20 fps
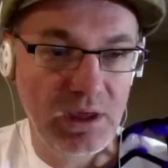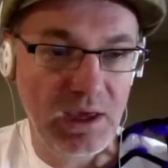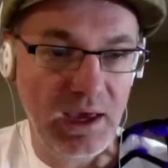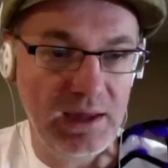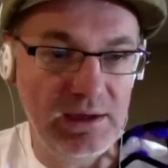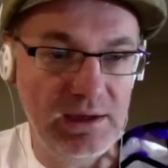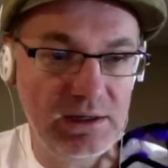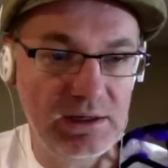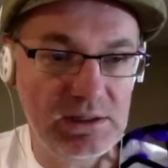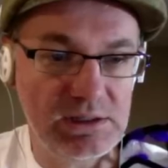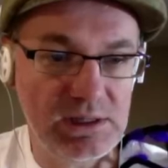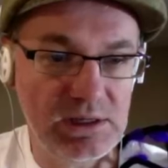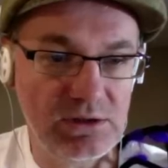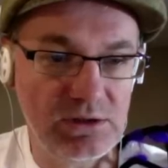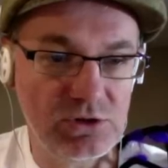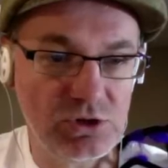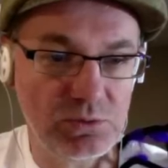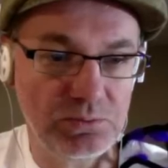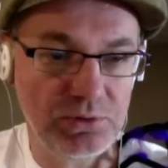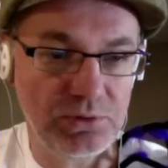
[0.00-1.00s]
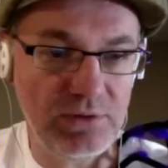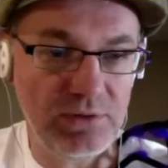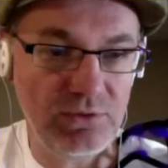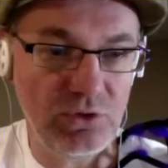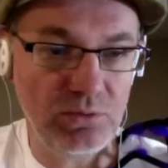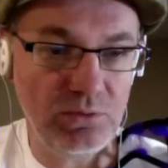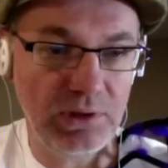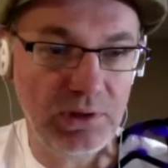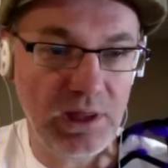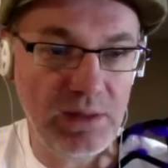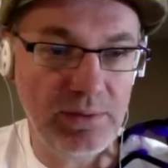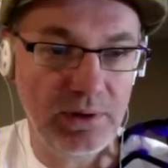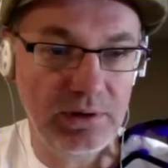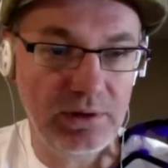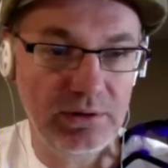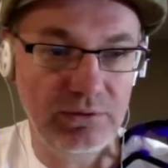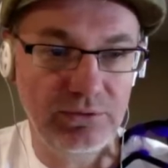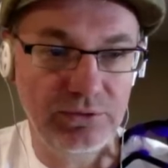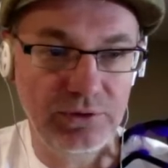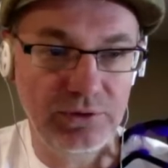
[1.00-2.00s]
and you can see there's a preview play
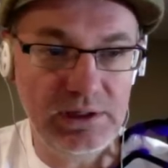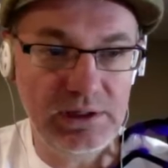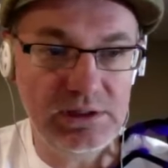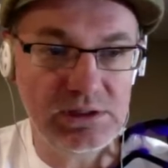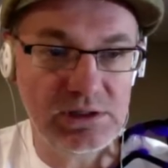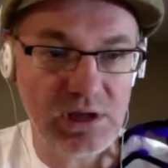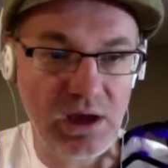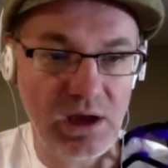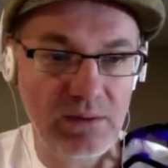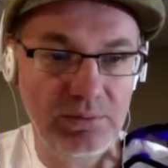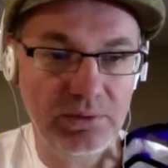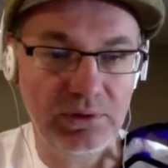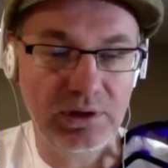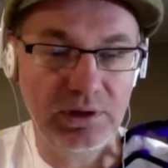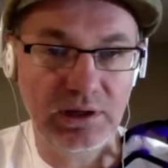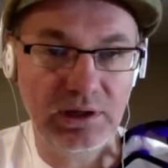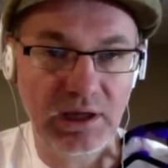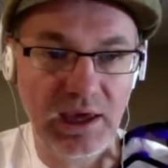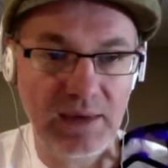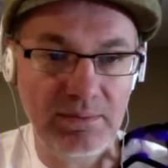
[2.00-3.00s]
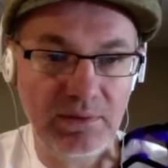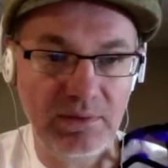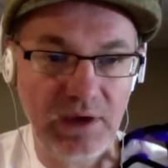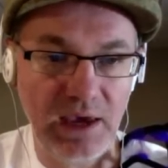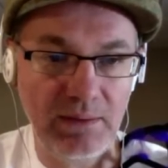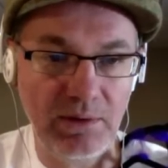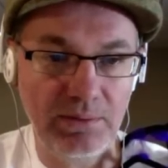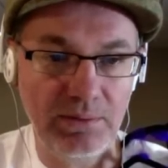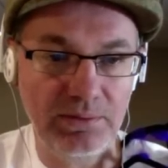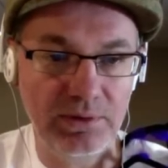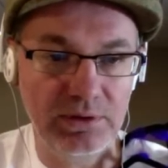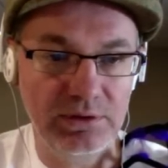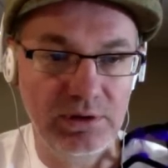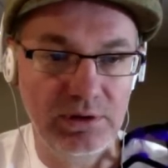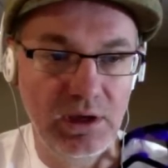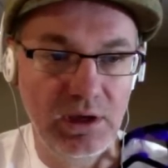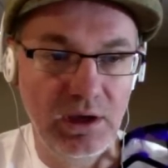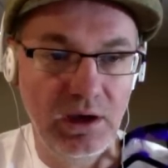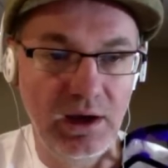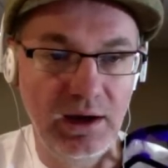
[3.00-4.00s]
button for each sample that a game came up with.
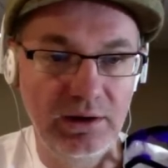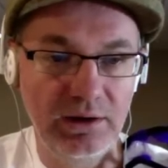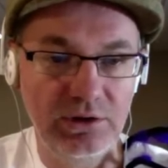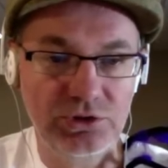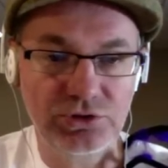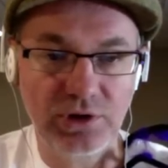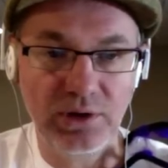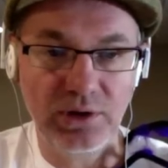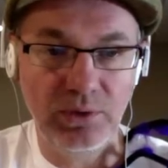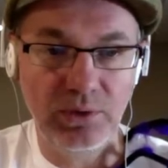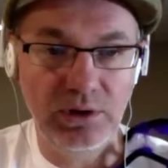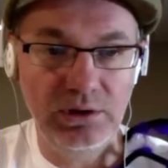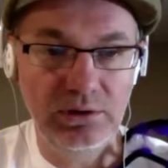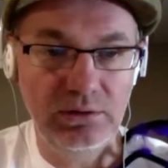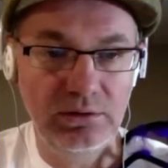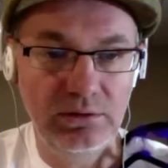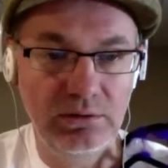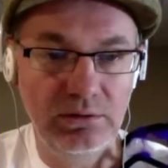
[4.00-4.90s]
I'm going to try one.